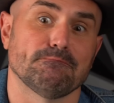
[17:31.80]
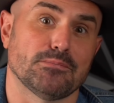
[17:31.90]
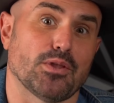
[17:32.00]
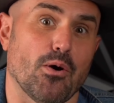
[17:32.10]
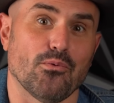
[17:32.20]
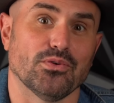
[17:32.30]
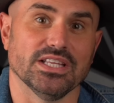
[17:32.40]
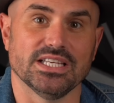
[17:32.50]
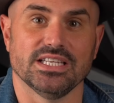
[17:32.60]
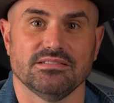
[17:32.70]
don't
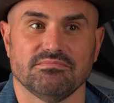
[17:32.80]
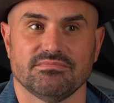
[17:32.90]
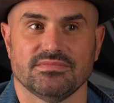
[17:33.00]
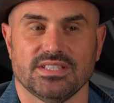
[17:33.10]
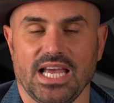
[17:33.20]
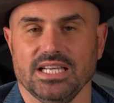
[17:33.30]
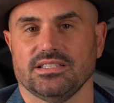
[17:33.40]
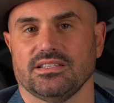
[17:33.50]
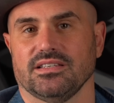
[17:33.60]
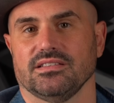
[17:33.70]
really
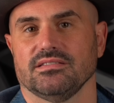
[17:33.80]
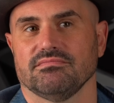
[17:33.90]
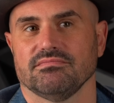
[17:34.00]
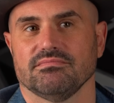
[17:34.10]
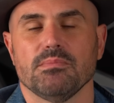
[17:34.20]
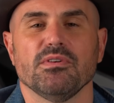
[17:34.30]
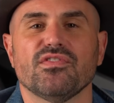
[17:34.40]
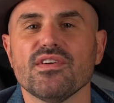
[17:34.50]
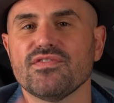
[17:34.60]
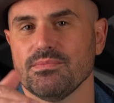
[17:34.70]
taste maybe
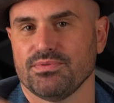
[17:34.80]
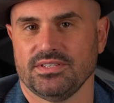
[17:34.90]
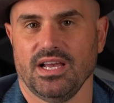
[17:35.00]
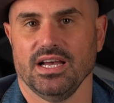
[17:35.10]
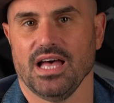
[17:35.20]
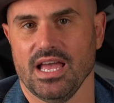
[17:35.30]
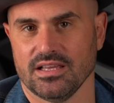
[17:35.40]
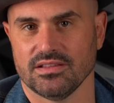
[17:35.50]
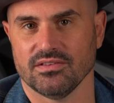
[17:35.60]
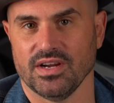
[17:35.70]
50%
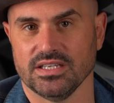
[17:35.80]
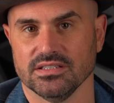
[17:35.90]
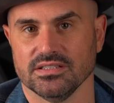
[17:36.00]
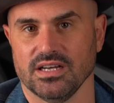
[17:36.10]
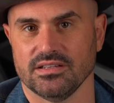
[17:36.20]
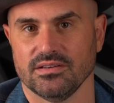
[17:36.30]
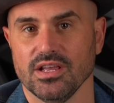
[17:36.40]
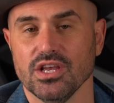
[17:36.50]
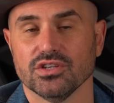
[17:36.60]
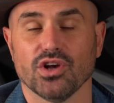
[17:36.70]
like the regular leather.
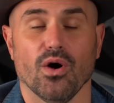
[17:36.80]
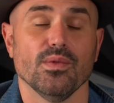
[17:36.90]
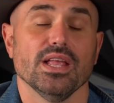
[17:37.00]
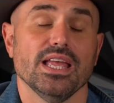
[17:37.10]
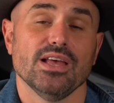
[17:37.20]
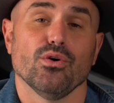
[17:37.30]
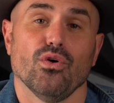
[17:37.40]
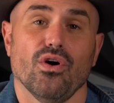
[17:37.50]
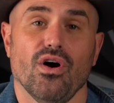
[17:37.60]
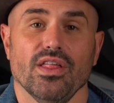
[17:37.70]
So,
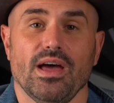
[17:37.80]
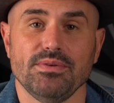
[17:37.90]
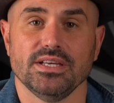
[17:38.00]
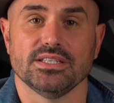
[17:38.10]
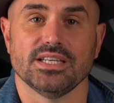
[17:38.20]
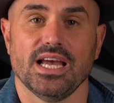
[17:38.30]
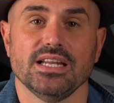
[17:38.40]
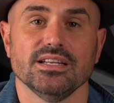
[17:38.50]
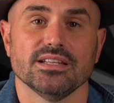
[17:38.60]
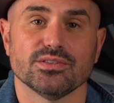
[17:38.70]
all that being
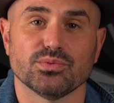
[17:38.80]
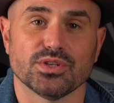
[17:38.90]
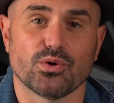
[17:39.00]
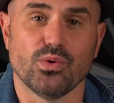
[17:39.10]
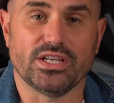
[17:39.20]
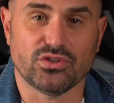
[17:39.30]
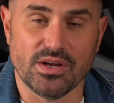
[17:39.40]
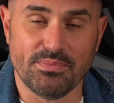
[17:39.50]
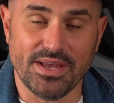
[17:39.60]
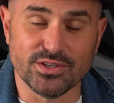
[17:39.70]
said, this was a quick
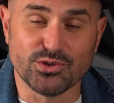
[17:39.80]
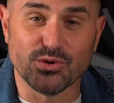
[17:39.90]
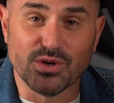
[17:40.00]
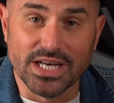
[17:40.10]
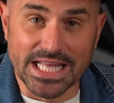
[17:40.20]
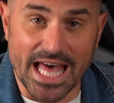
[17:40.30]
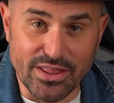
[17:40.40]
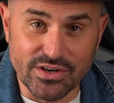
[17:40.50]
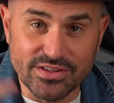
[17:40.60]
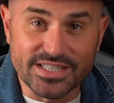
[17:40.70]
trip into
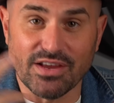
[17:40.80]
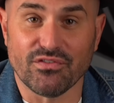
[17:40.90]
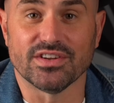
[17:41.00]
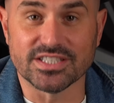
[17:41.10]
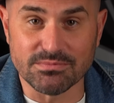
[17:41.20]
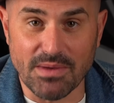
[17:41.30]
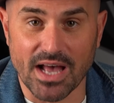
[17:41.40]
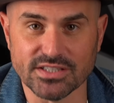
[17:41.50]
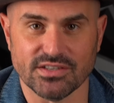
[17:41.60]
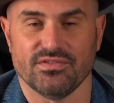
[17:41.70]
leather, the different
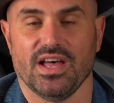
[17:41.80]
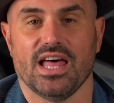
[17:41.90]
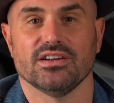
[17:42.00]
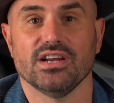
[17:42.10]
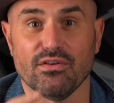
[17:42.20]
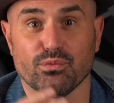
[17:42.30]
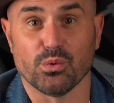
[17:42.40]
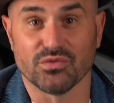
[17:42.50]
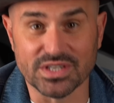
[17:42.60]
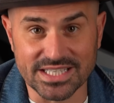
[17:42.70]
smells of leather, if
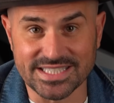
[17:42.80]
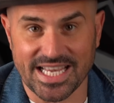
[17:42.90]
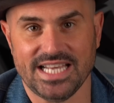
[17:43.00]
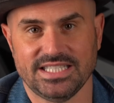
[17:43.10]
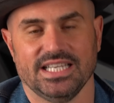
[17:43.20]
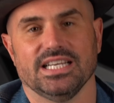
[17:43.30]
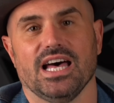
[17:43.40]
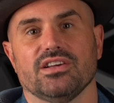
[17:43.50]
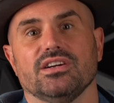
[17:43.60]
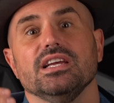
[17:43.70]
we're really tasting
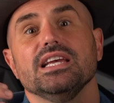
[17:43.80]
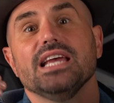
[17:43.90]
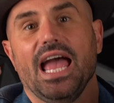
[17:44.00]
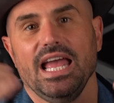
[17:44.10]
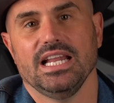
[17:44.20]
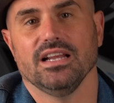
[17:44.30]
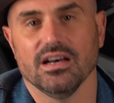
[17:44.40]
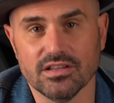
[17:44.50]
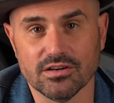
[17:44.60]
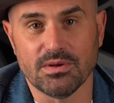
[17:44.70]
leather, and a
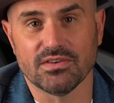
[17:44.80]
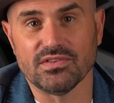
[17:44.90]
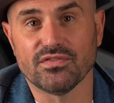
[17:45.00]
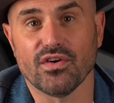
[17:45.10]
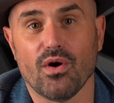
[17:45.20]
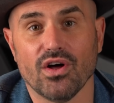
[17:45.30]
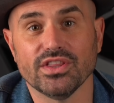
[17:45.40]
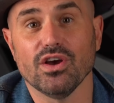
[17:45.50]
little bit of info on the